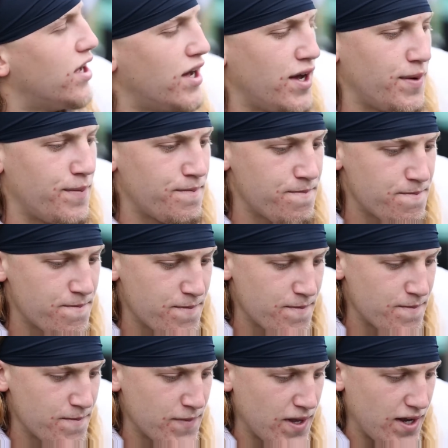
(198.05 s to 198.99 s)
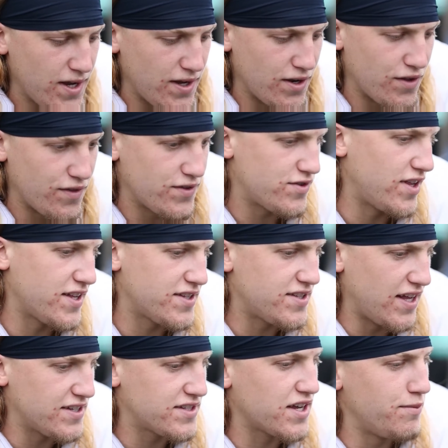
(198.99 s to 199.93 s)
Um, you know, so
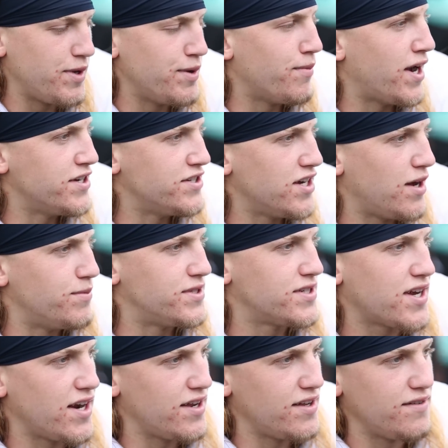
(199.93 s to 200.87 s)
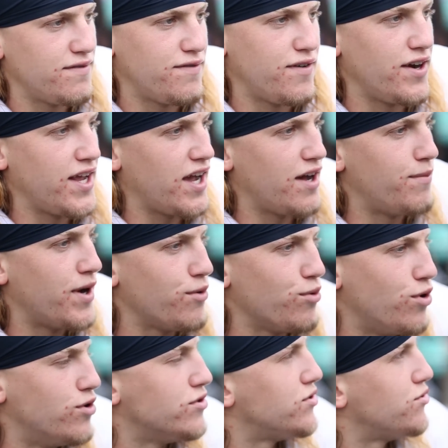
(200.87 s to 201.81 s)
that's that's gonna be my job. It's kind of funny how my
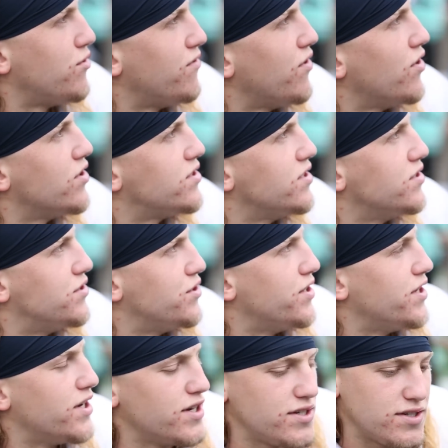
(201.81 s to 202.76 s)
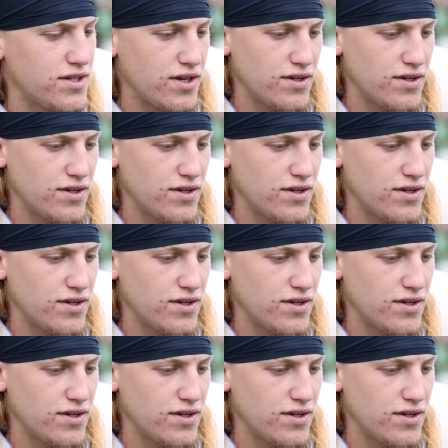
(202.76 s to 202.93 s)
role is reversed in two years.